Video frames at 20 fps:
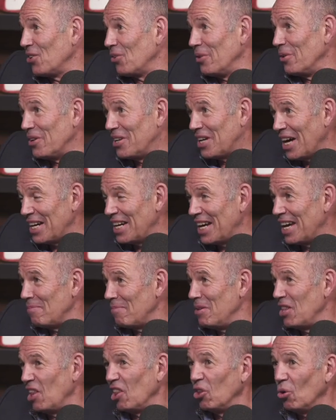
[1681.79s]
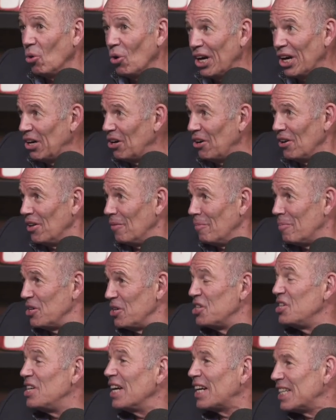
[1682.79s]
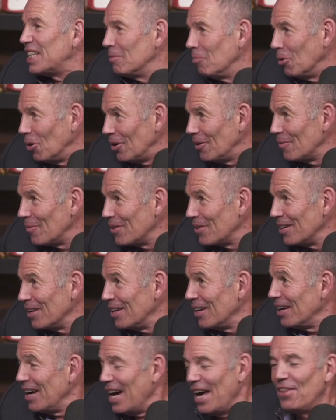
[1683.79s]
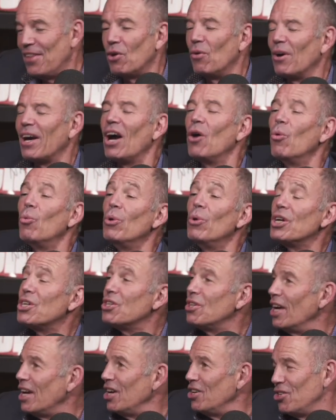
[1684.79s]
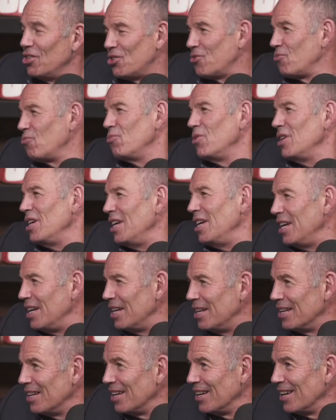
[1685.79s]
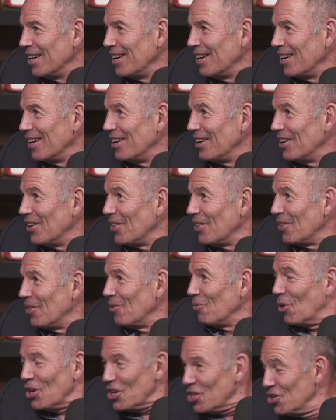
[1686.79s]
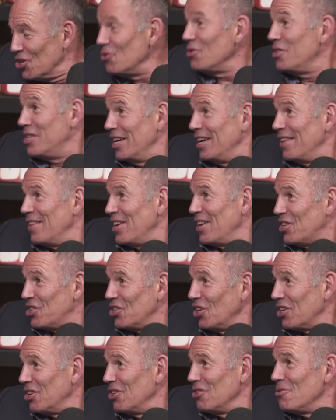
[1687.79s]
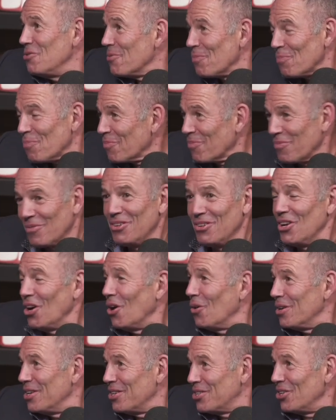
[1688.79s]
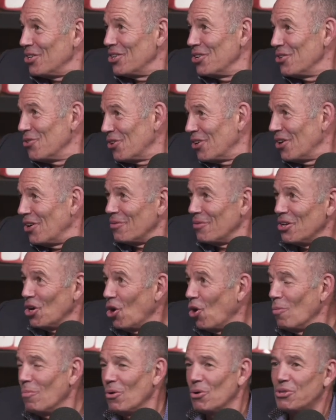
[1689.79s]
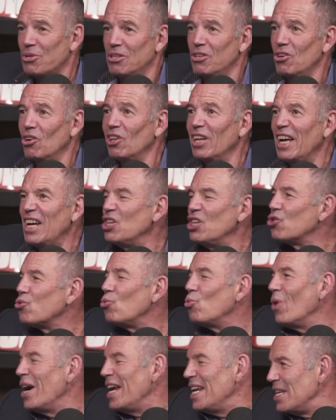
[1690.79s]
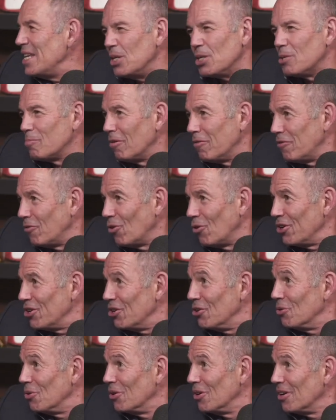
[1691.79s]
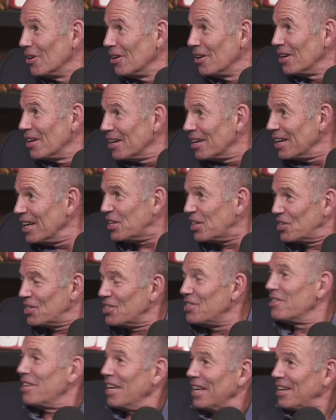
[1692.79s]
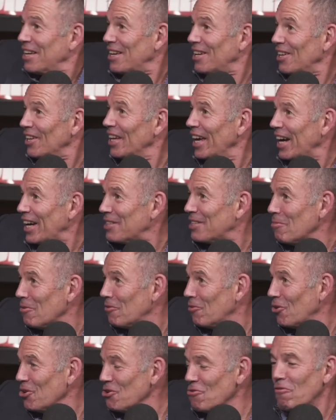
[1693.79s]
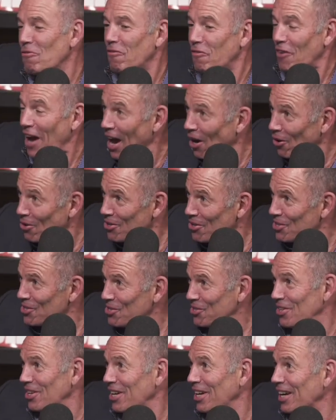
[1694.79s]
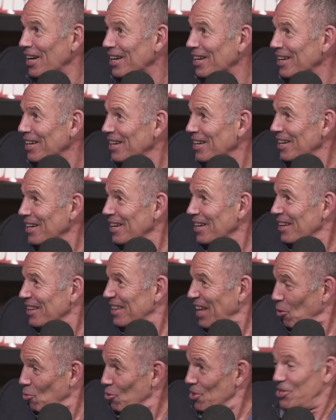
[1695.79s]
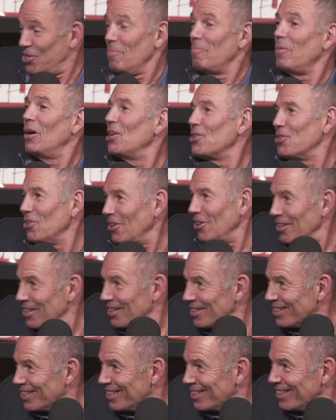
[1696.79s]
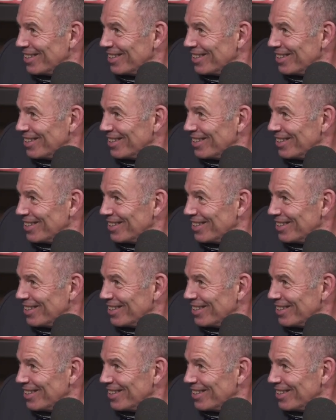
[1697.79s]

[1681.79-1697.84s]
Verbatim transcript: or we got to get be the lawyer, the predictable. Yeah. And they're going, I wish they could just read what you did, that it took you, you know, until you were, you know, almost in your late twenties before you, it's, it clicked, yeah. before you found this thing that was the puzzle, yeah.